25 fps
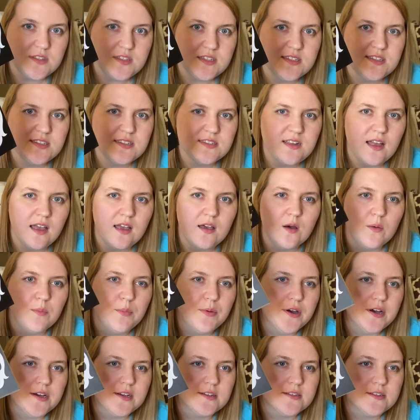style
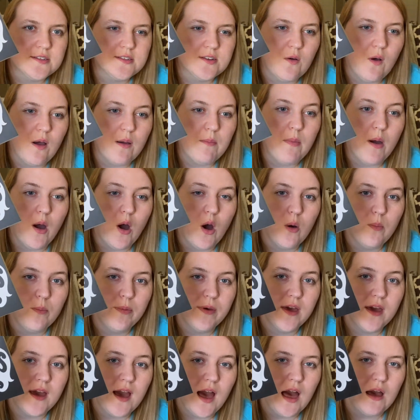books, so I'm
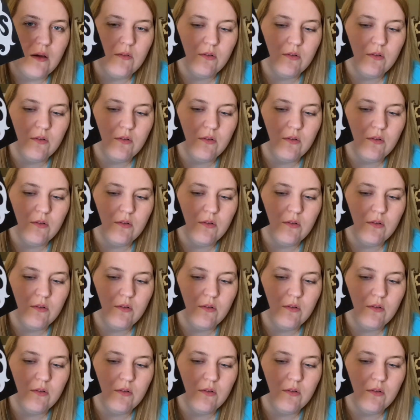hoping I